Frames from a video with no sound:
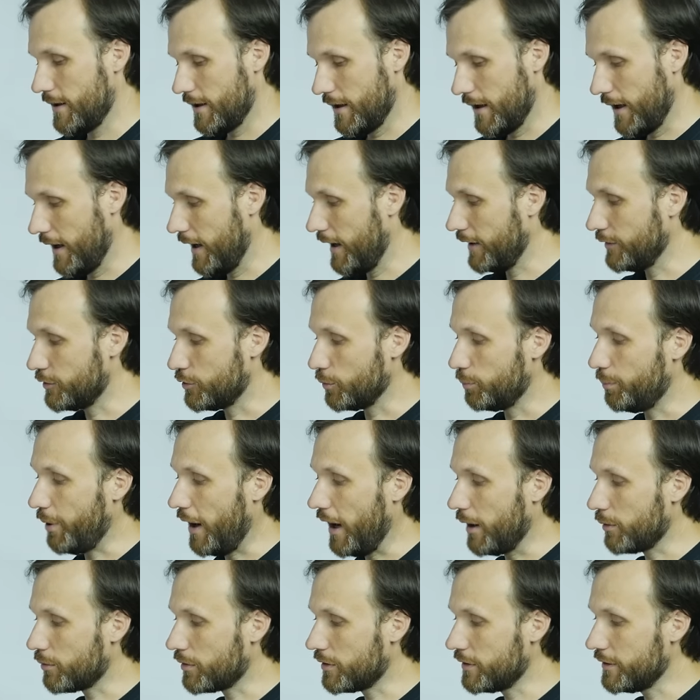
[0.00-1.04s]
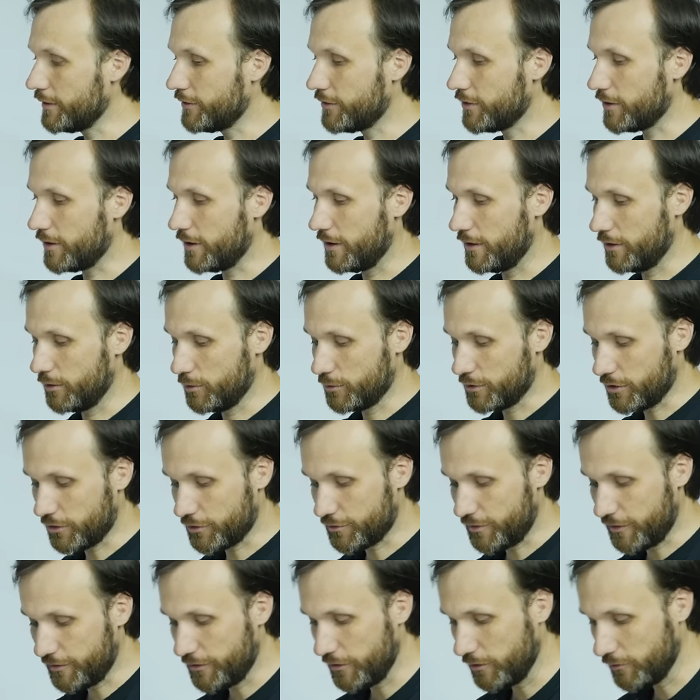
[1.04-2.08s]
And to power it, it uses
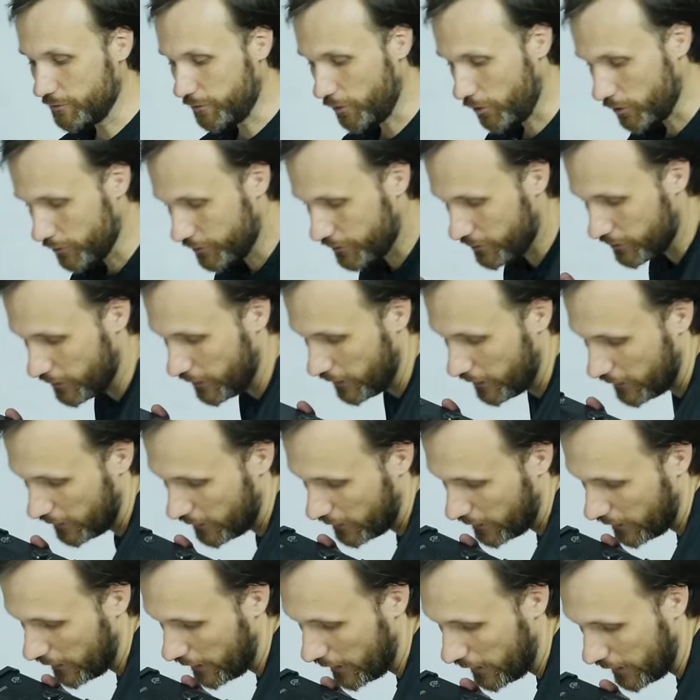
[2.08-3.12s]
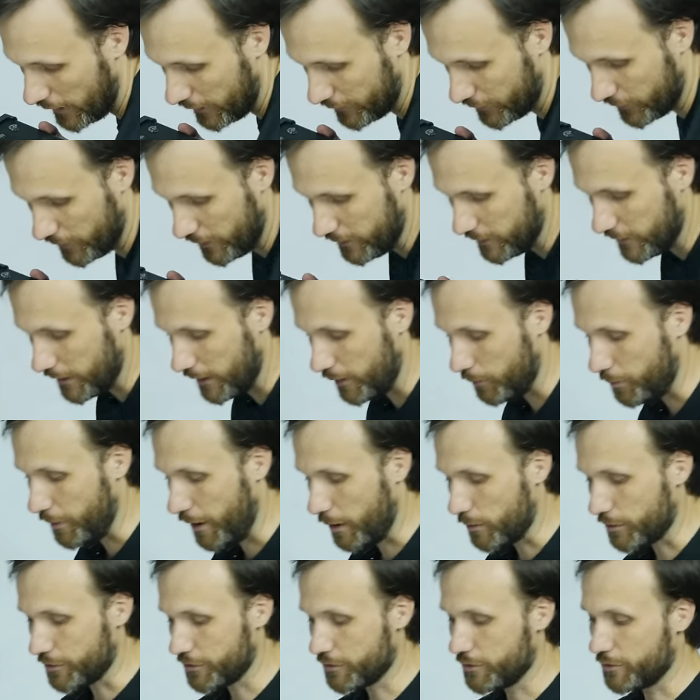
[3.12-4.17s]
15 volts, so any kind of
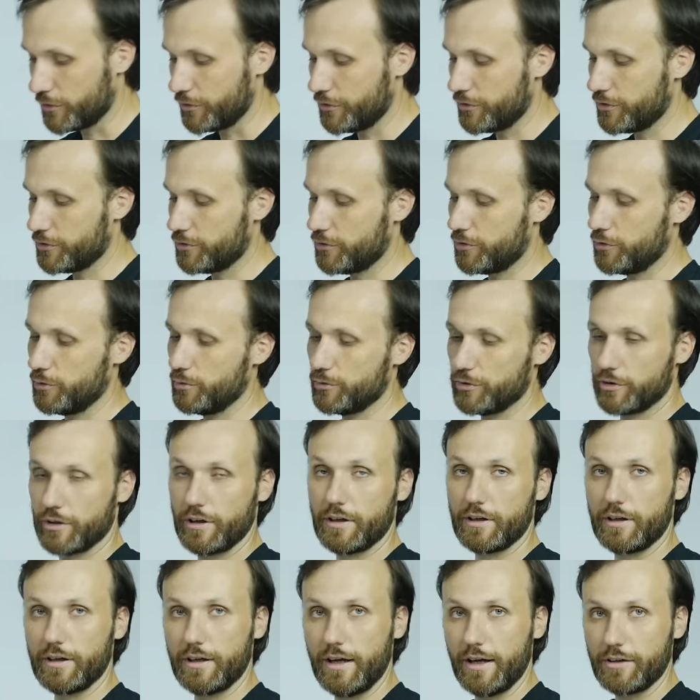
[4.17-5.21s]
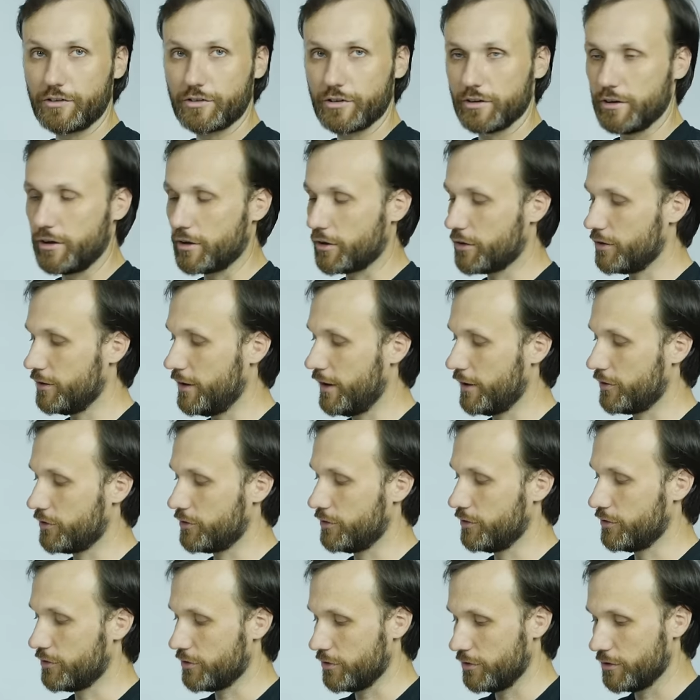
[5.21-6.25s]
power source using an XLR
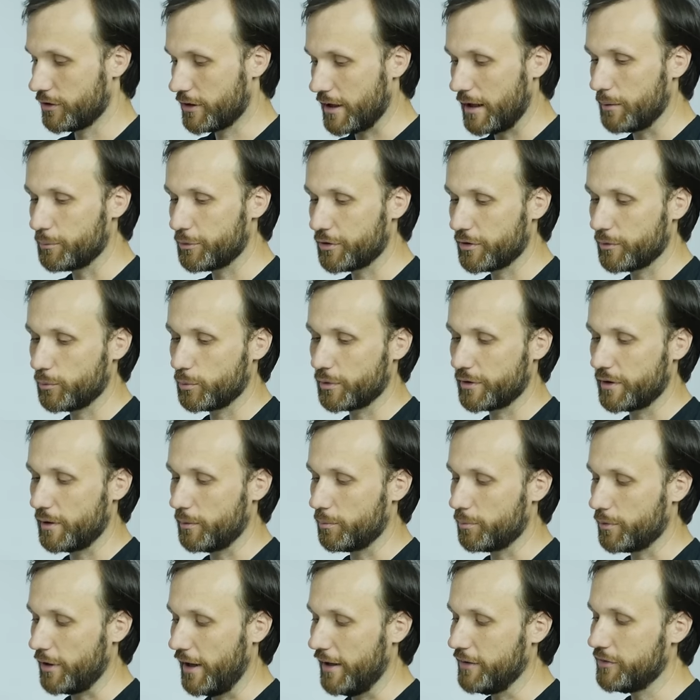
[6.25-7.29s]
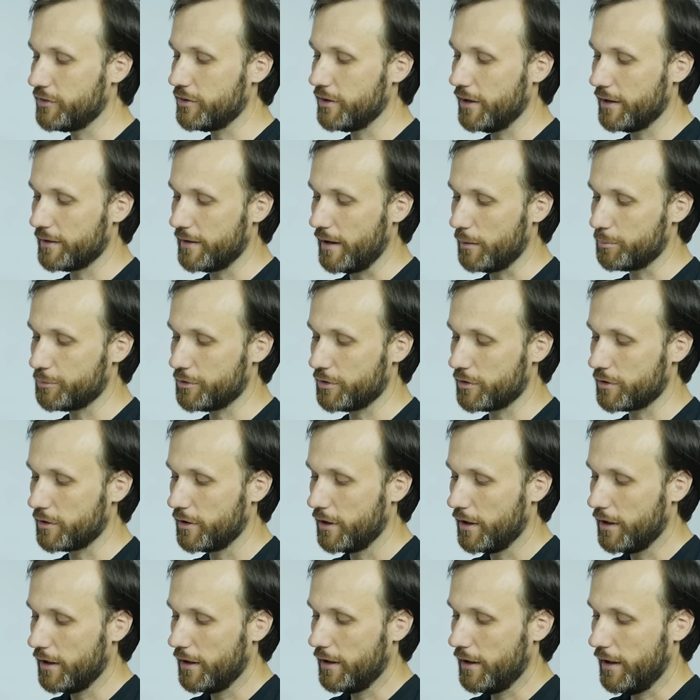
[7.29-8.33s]
connection. So it comes with an AC adapter
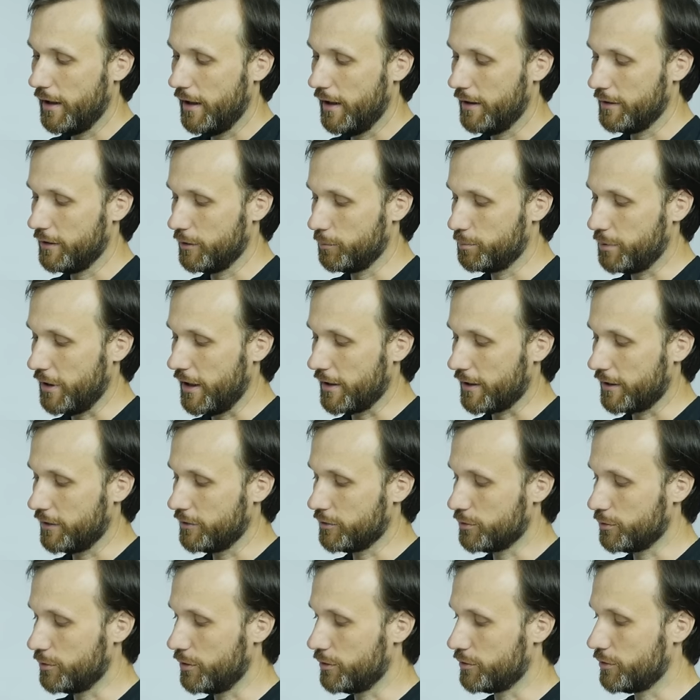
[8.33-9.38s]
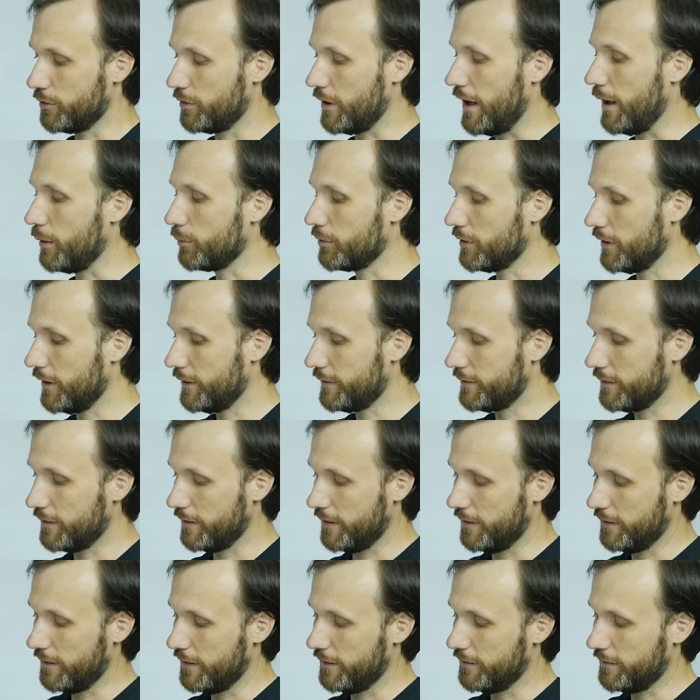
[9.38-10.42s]
that you plug into to your outlet
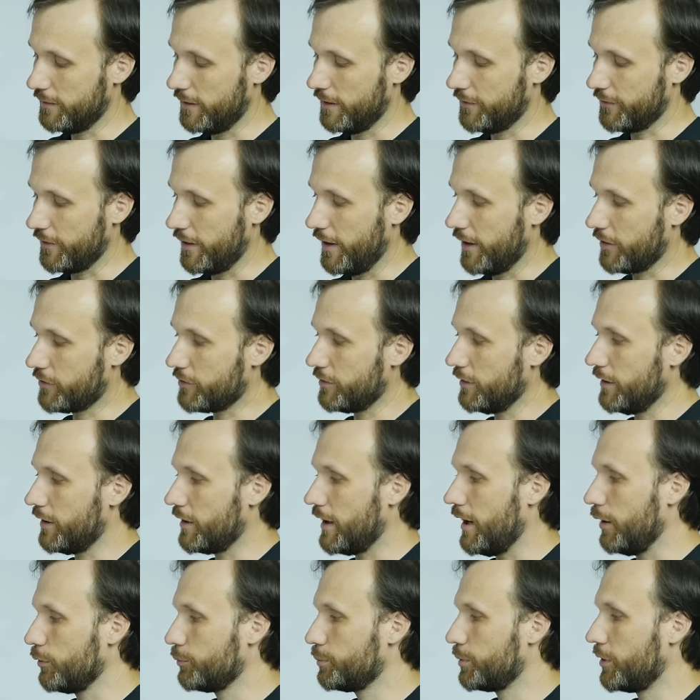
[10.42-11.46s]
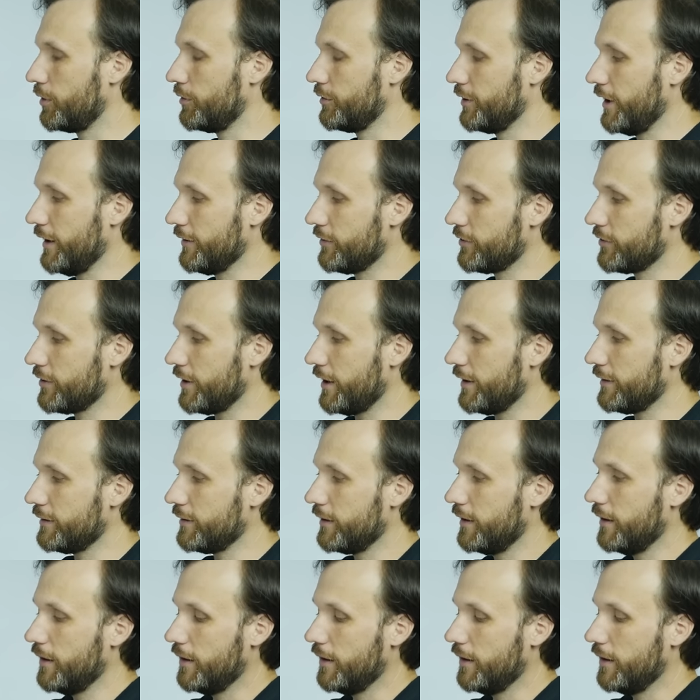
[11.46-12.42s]
and then has an XLR output on the other side.